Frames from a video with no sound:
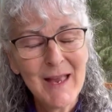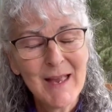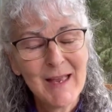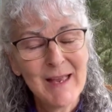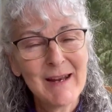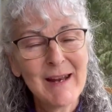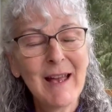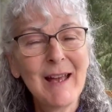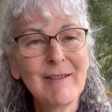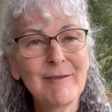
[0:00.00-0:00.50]

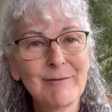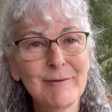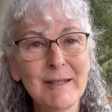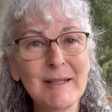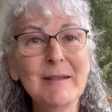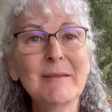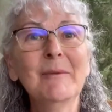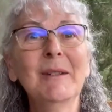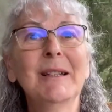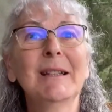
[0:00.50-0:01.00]
And I've
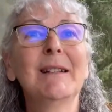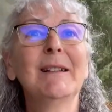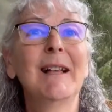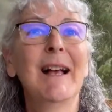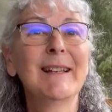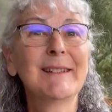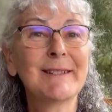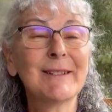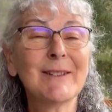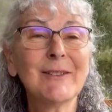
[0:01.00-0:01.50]
ridden with
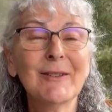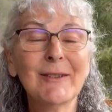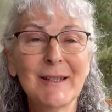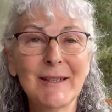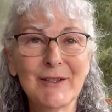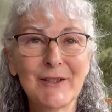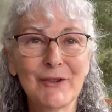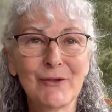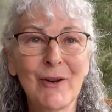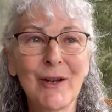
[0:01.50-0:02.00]
classical
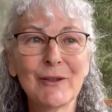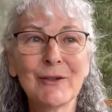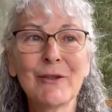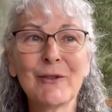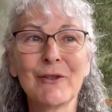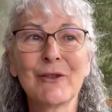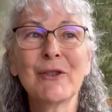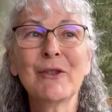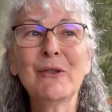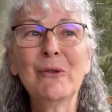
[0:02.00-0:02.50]

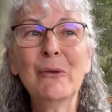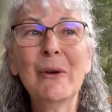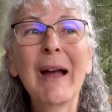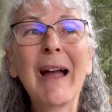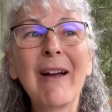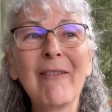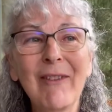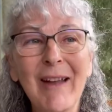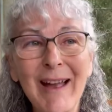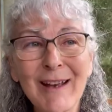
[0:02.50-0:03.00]
instructors who
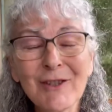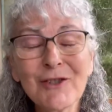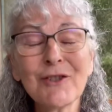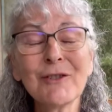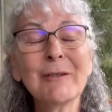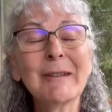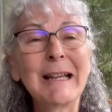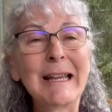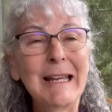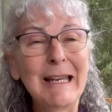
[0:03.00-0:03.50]
have
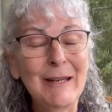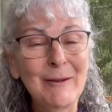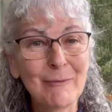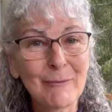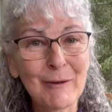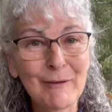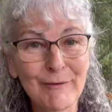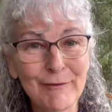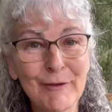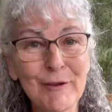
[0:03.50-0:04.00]
actually
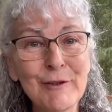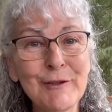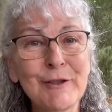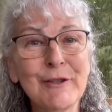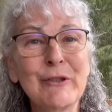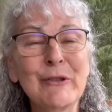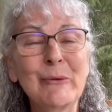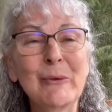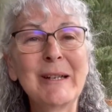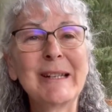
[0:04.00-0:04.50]
referred
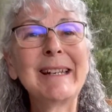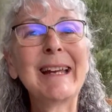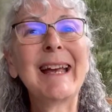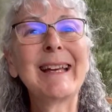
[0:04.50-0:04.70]
to it